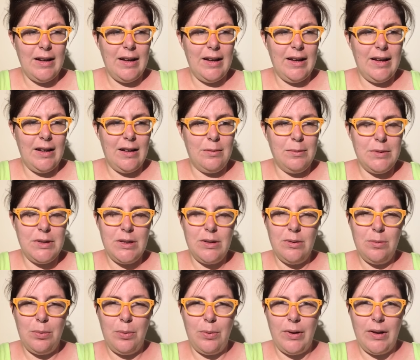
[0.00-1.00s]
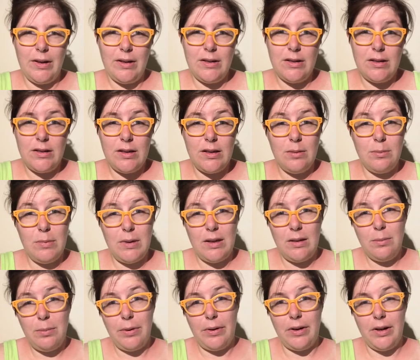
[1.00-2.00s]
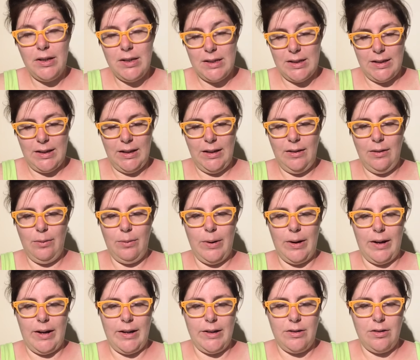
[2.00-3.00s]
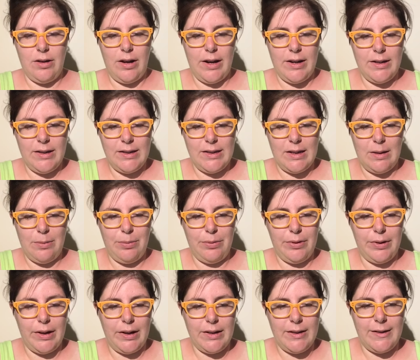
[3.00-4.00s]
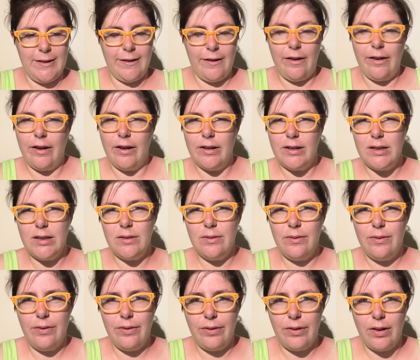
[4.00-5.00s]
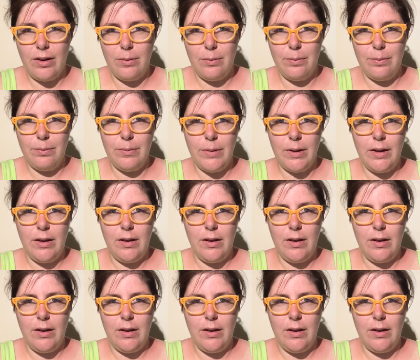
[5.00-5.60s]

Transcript: it comes to a point to me personally where I try to separate the art from